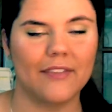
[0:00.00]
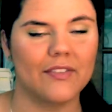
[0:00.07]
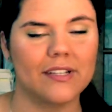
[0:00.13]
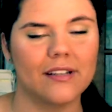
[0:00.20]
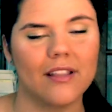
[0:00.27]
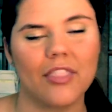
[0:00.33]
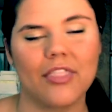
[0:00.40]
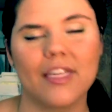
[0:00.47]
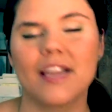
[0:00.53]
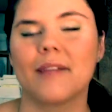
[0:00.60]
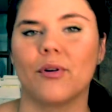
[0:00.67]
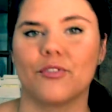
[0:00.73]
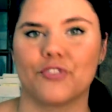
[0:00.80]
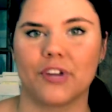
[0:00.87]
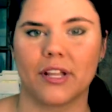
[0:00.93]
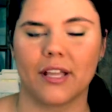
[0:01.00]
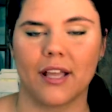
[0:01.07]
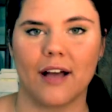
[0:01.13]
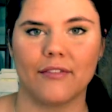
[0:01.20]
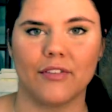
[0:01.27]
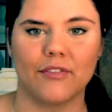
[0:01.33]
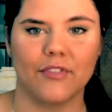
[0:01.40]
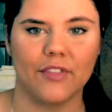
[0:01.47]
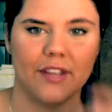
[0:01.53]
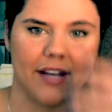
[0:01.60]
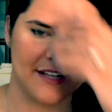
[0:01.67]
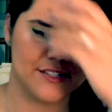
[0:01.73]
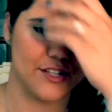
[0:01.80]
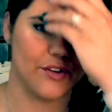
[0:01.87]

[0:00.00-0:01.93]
even think about drinking coffee for the day.